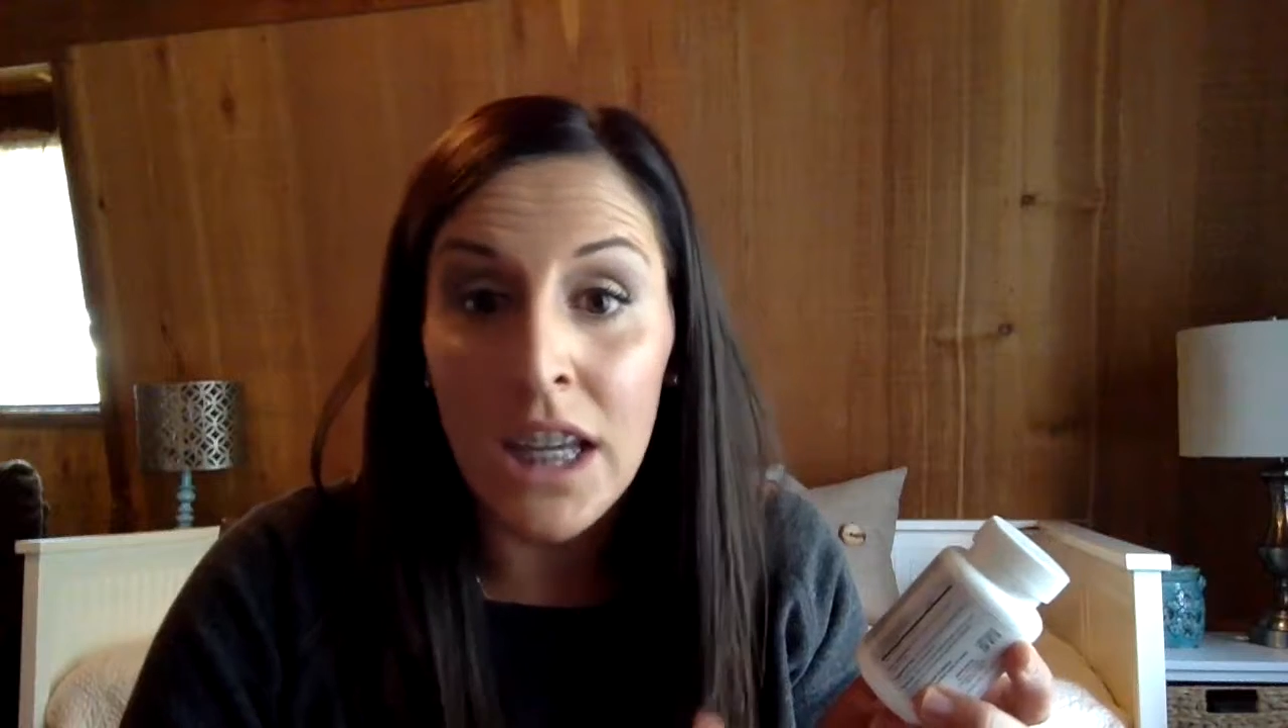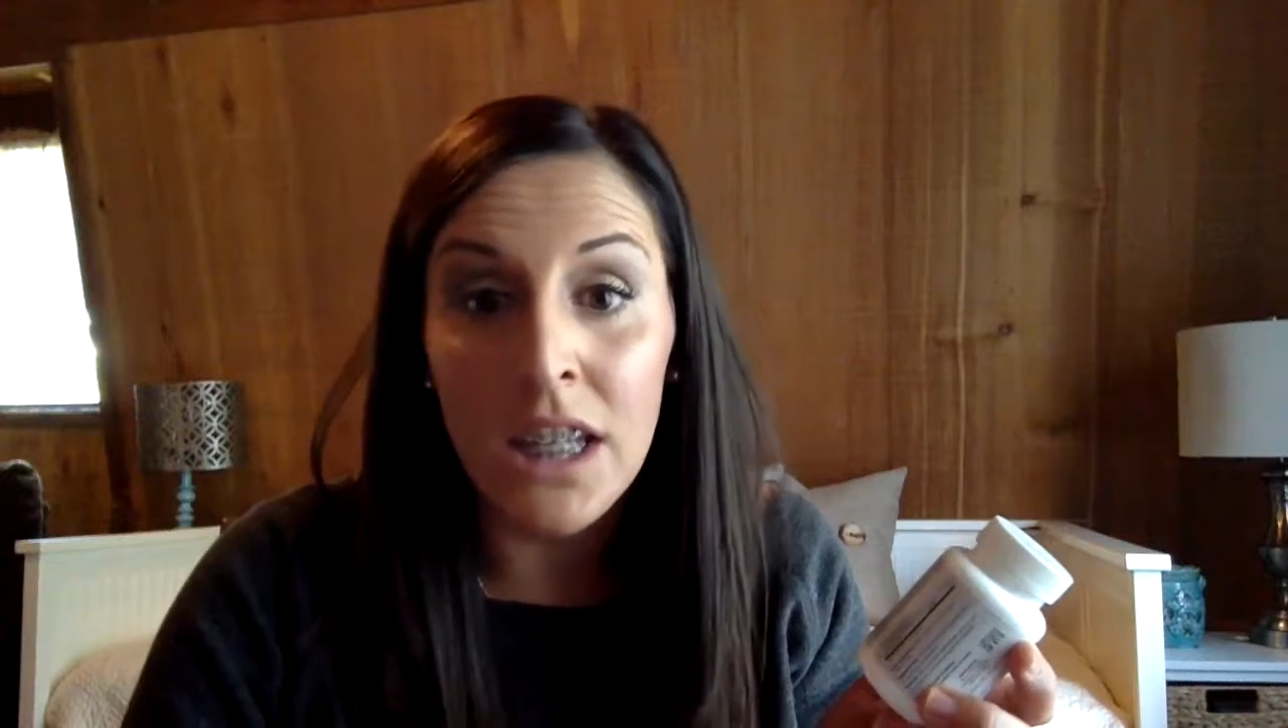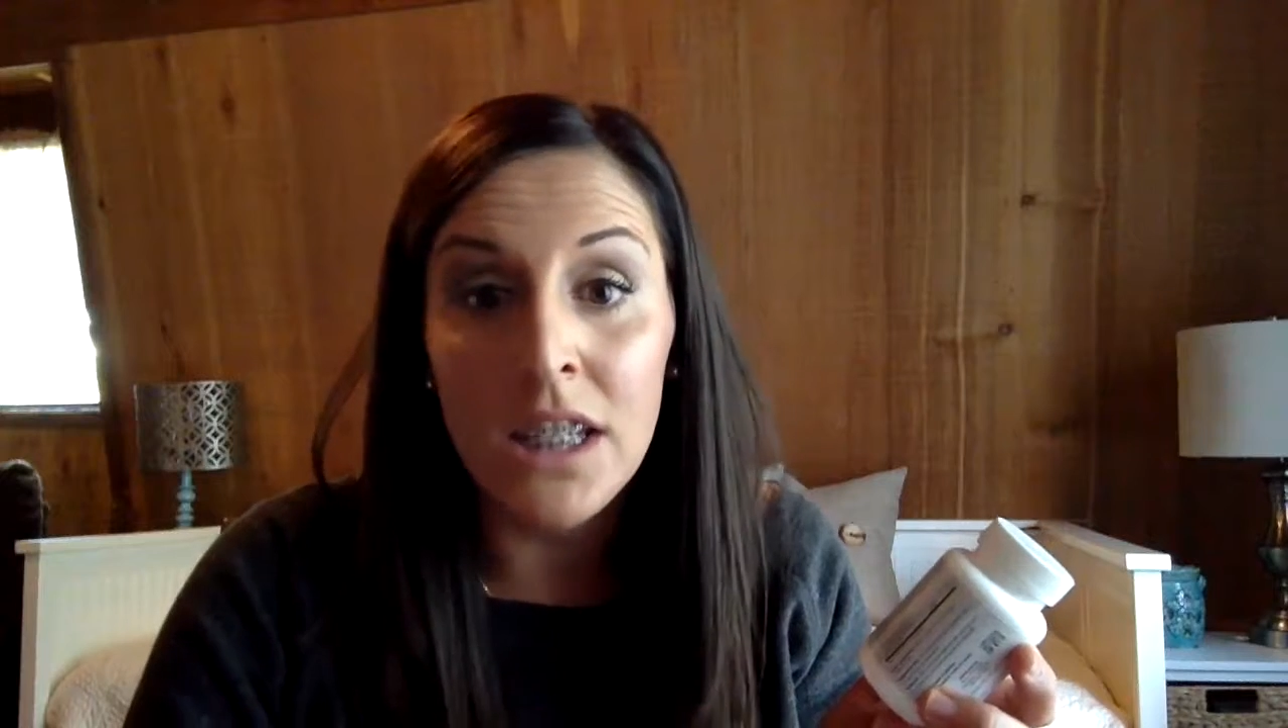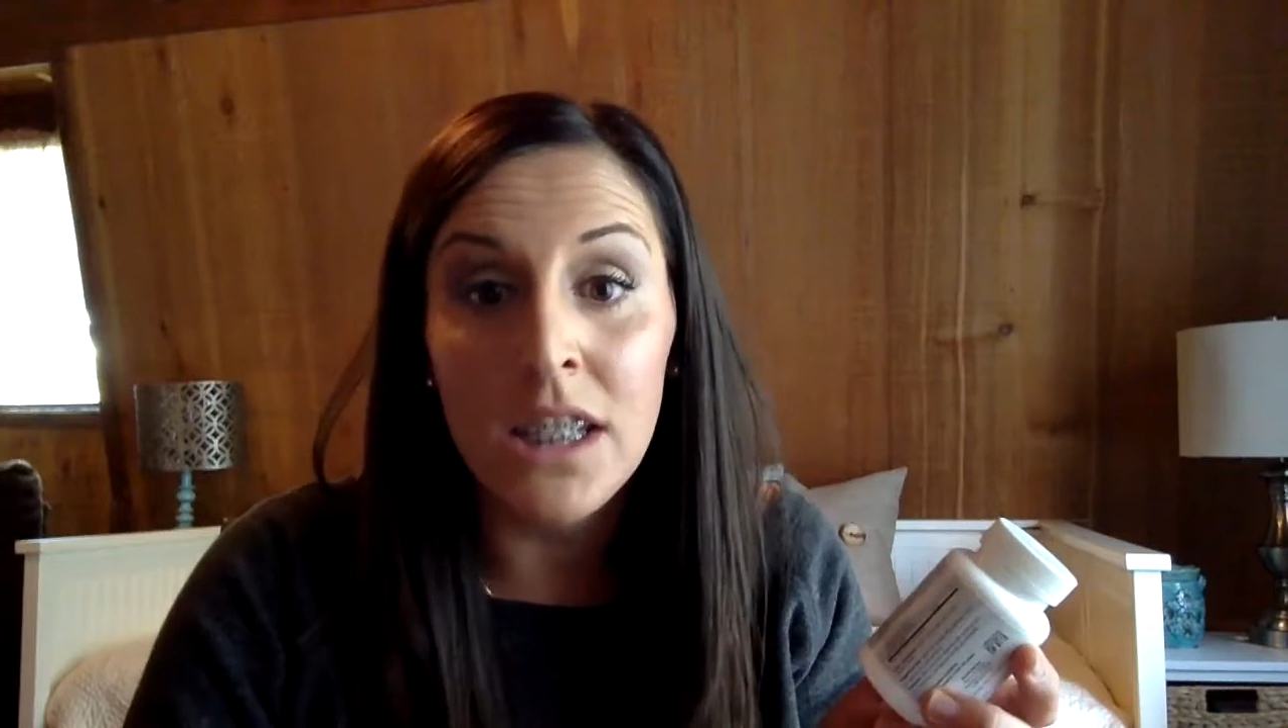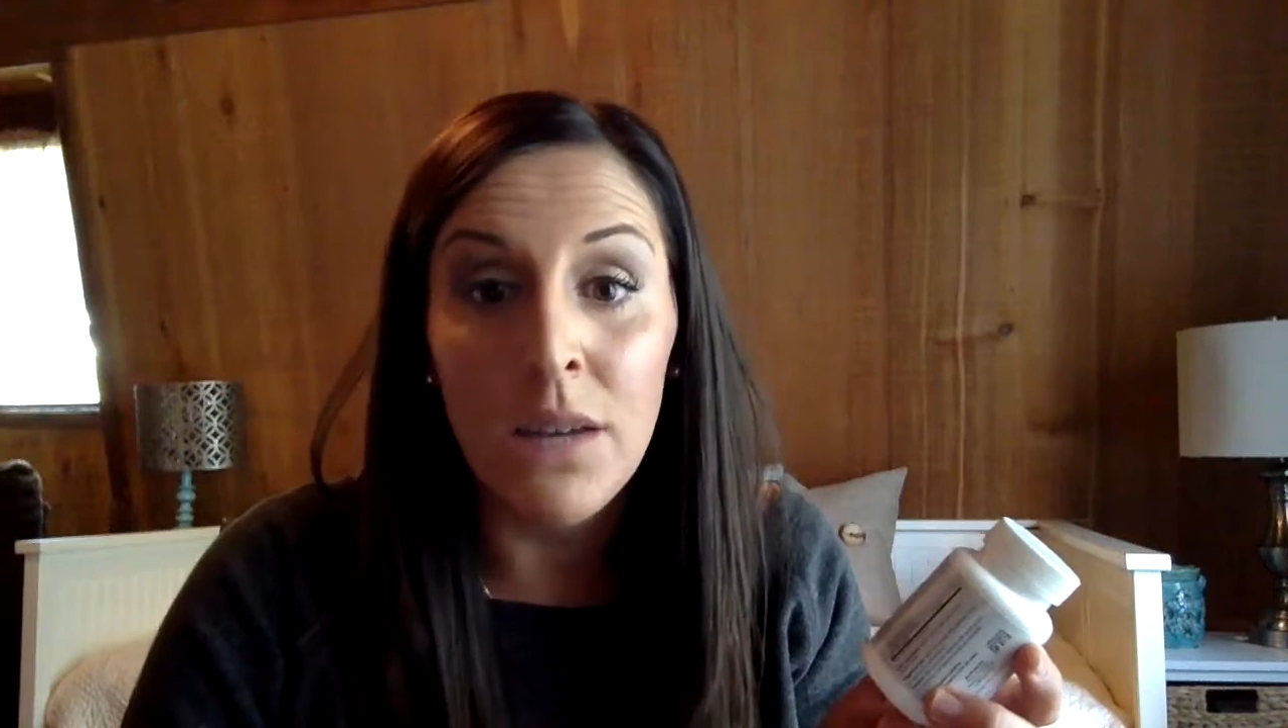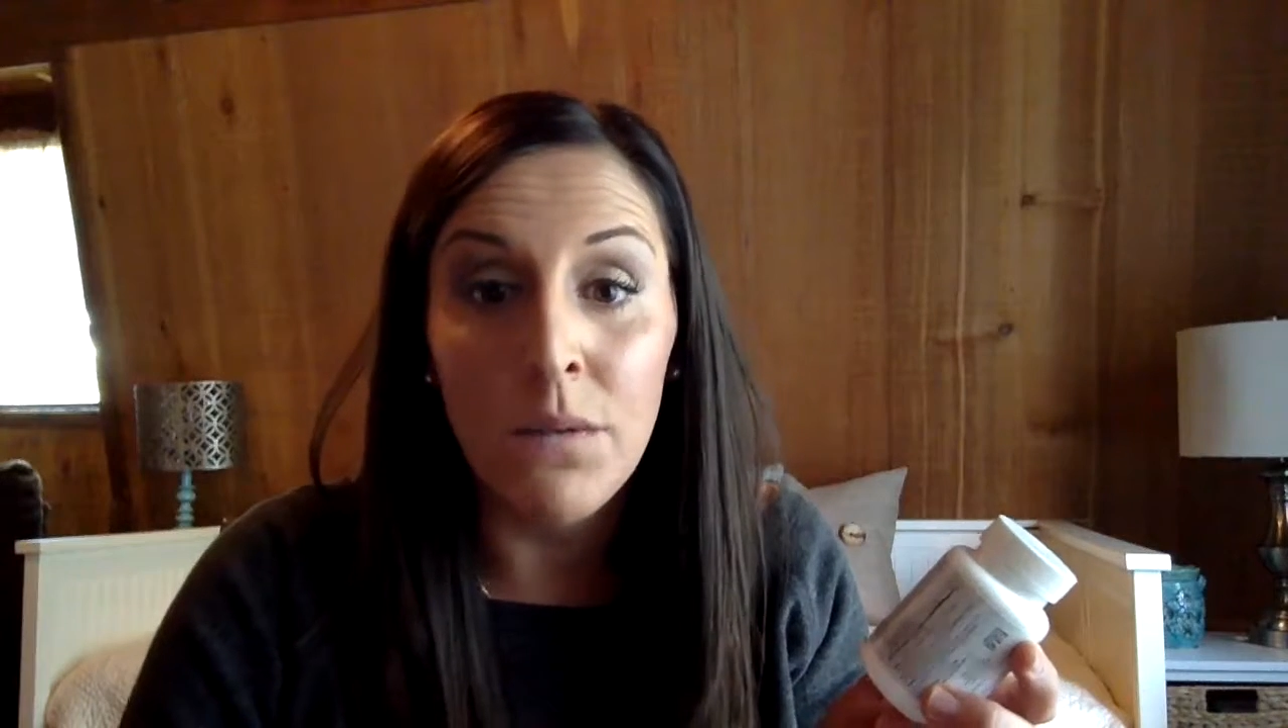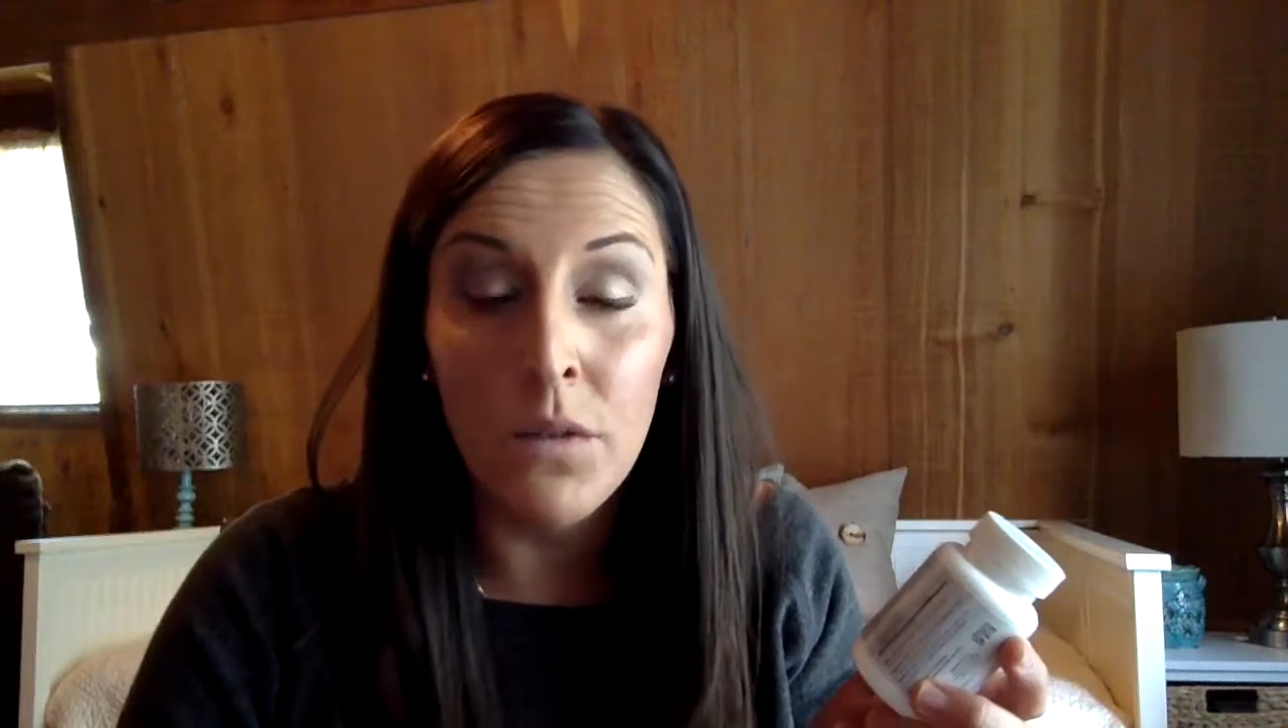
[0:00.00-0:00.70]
can decipher